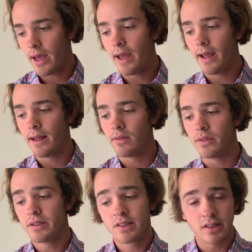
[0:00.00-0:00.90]

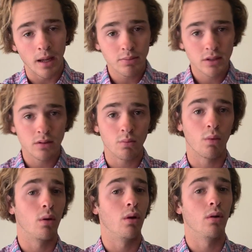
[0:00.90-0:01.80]
and the steps
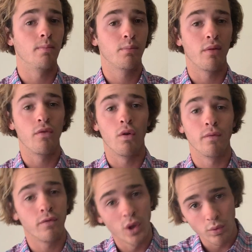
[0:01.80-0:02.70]
were
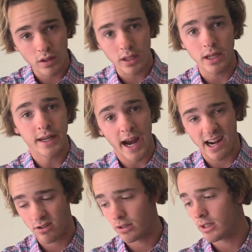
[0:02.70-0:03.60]
performed fluently and
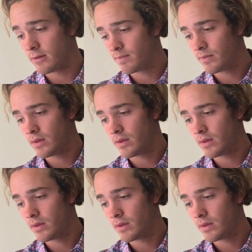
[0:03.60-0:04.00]
accurately.